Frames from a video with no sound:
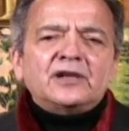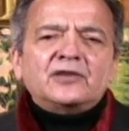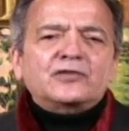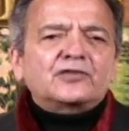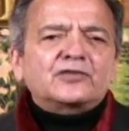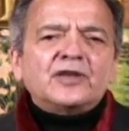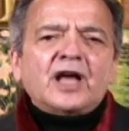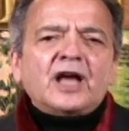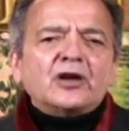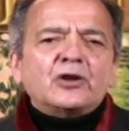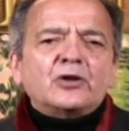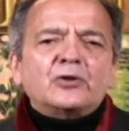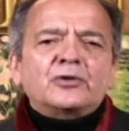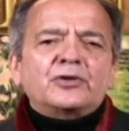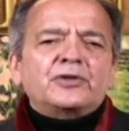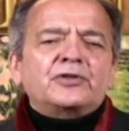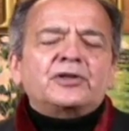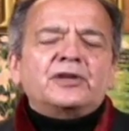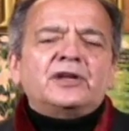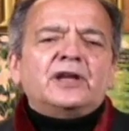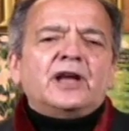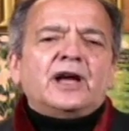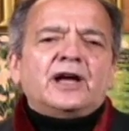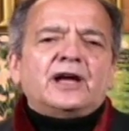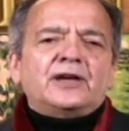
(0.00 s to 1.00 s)
And it's not
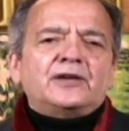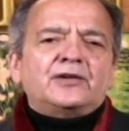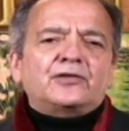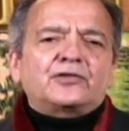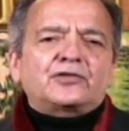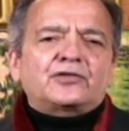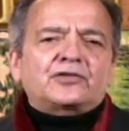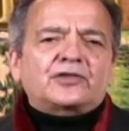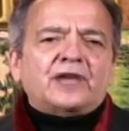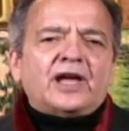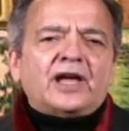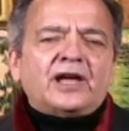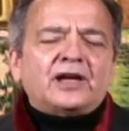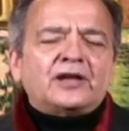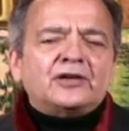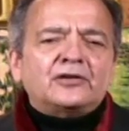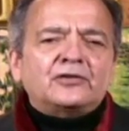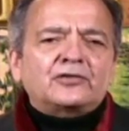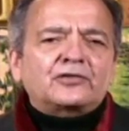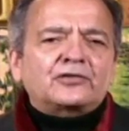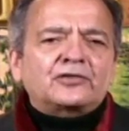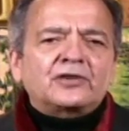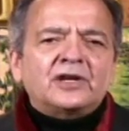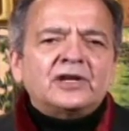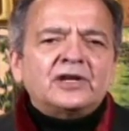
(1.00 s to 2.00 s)
only the United
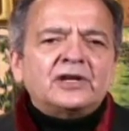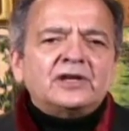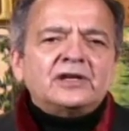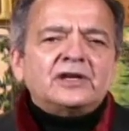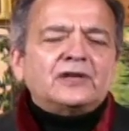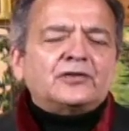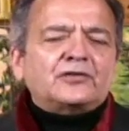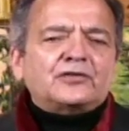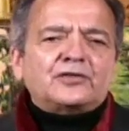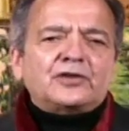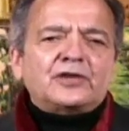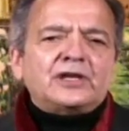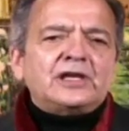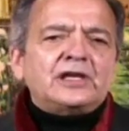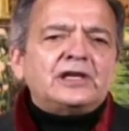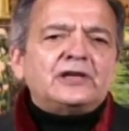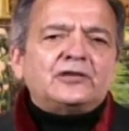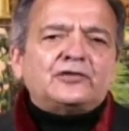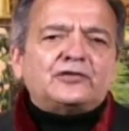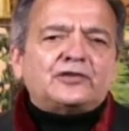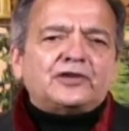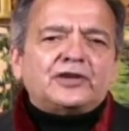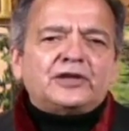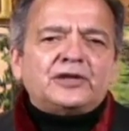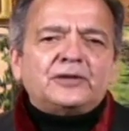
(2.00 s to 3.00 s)
States, it's
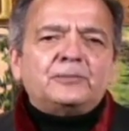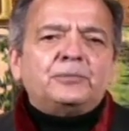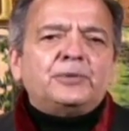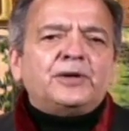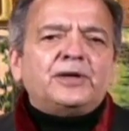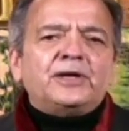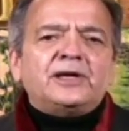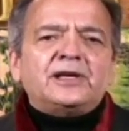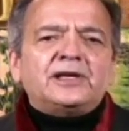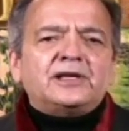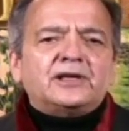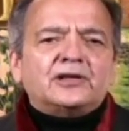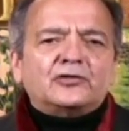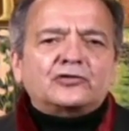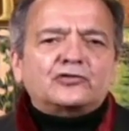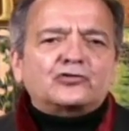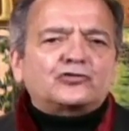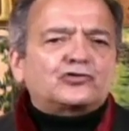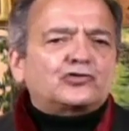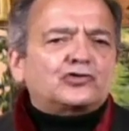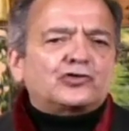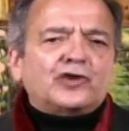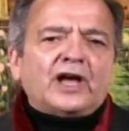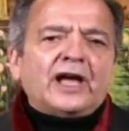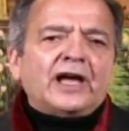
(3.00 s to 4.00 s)
the ECB,
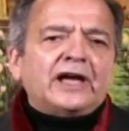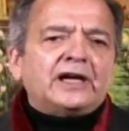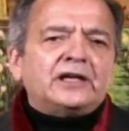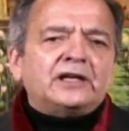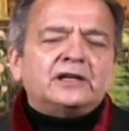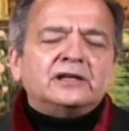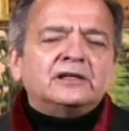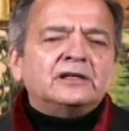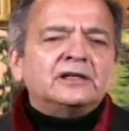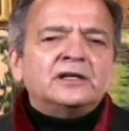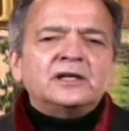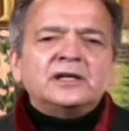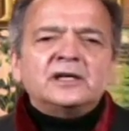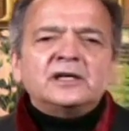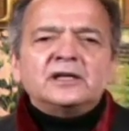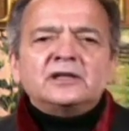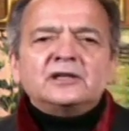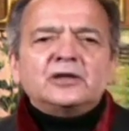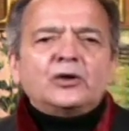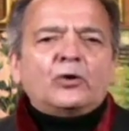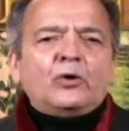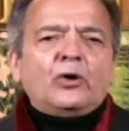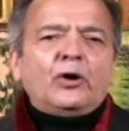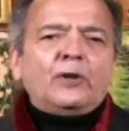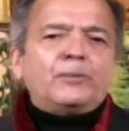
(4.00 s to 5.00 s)
it's China.
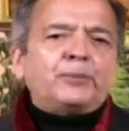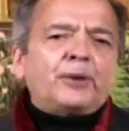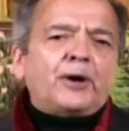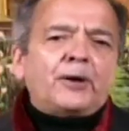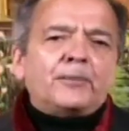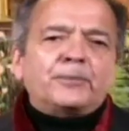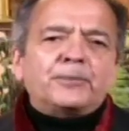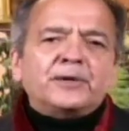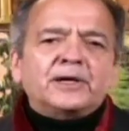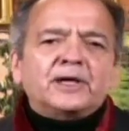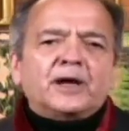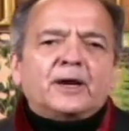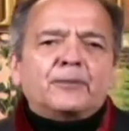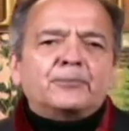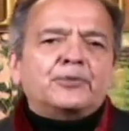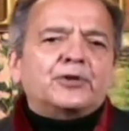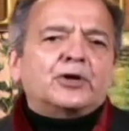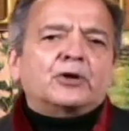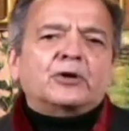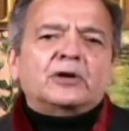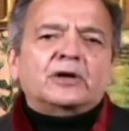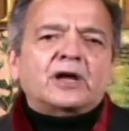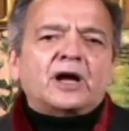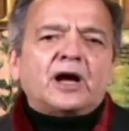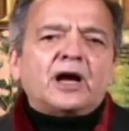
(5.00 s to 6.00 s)
They're all pumping
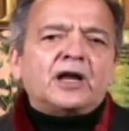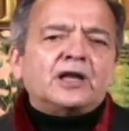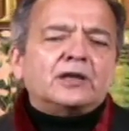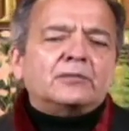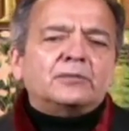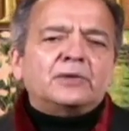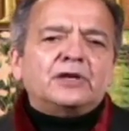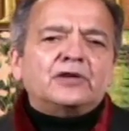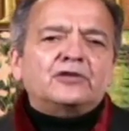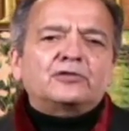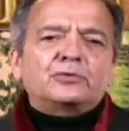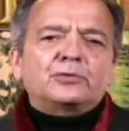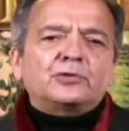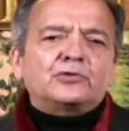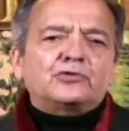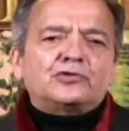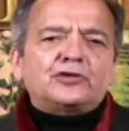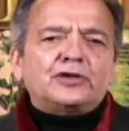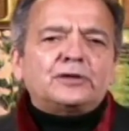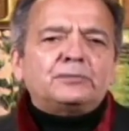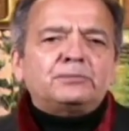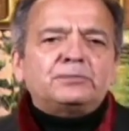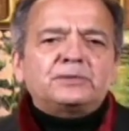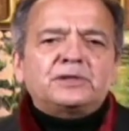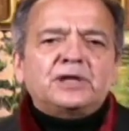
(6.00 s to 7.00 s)
up their economies with
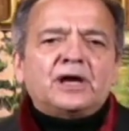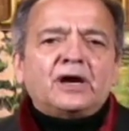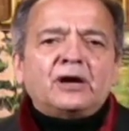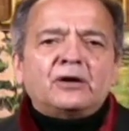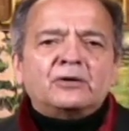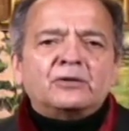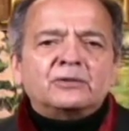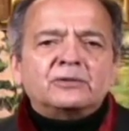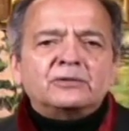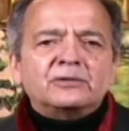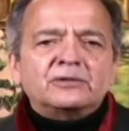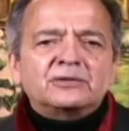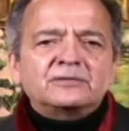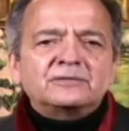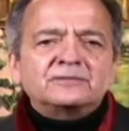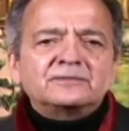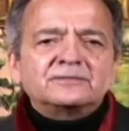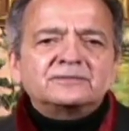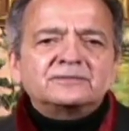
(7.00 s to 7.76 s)
cheap dough.